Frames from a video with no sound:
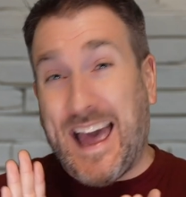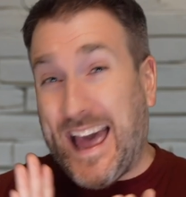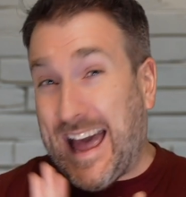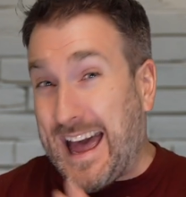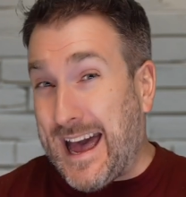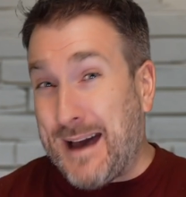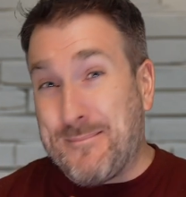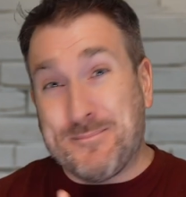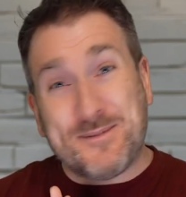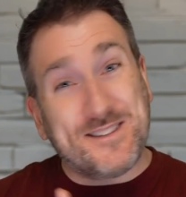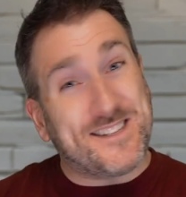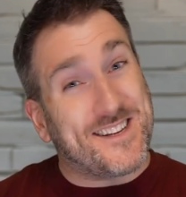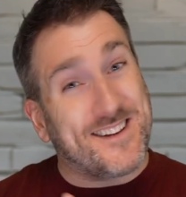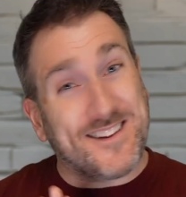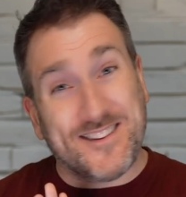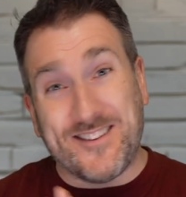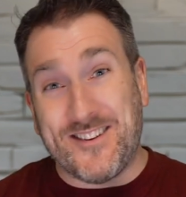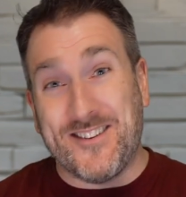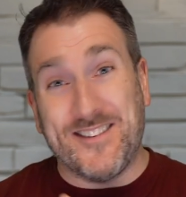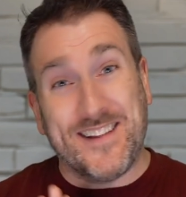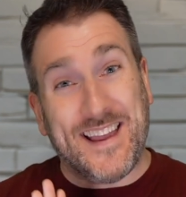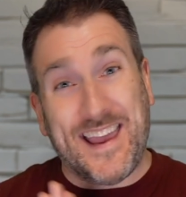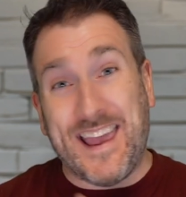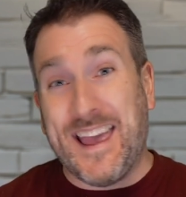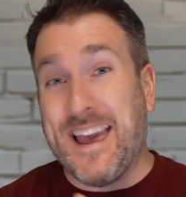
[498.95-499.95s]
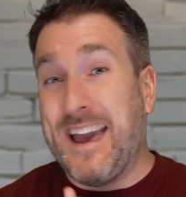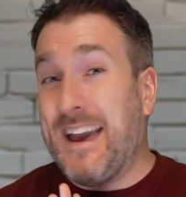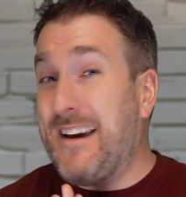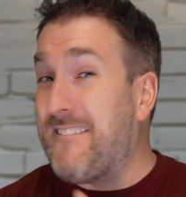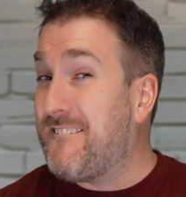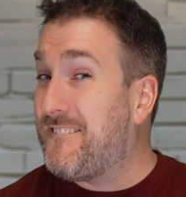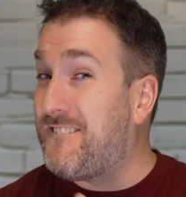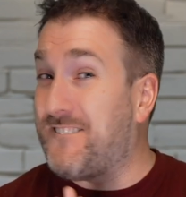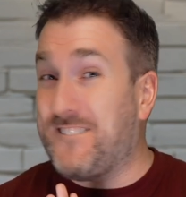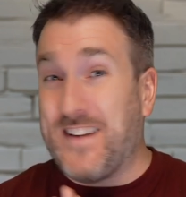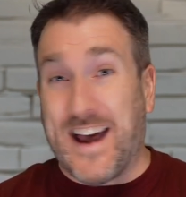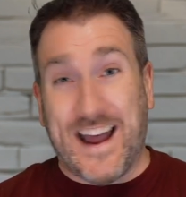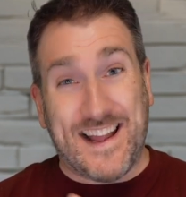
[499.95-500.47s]
absolutely
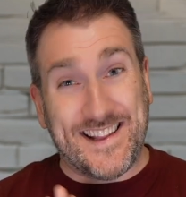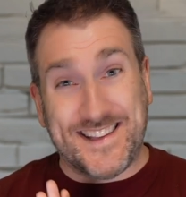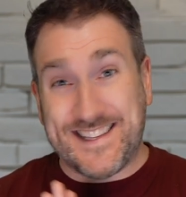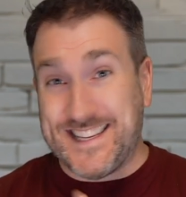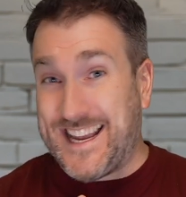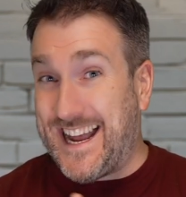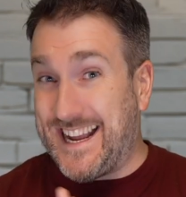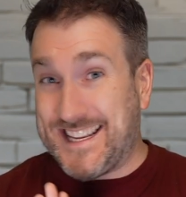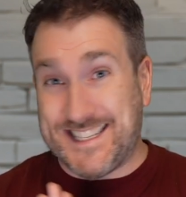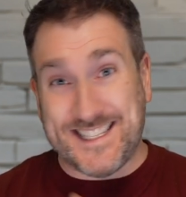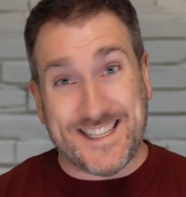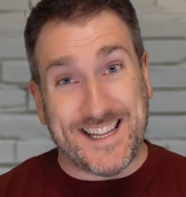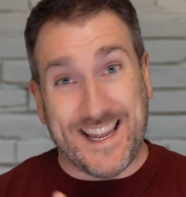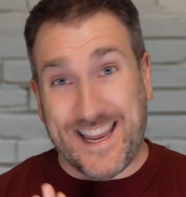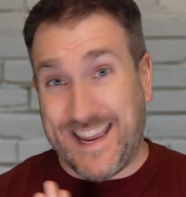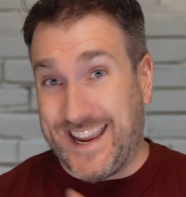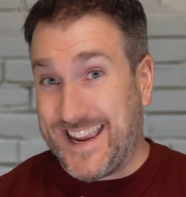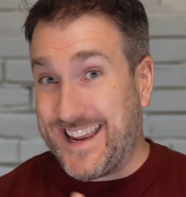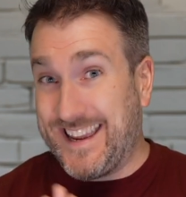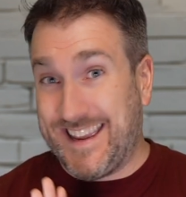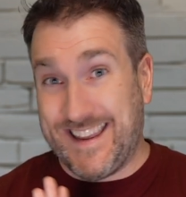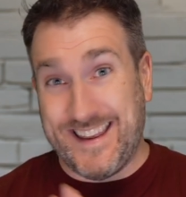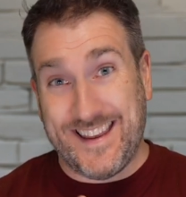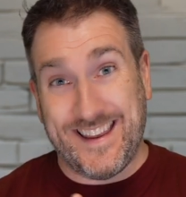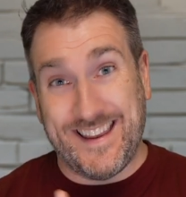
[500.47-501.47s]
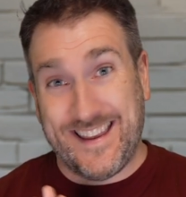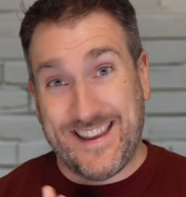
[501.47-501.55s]
fantastic.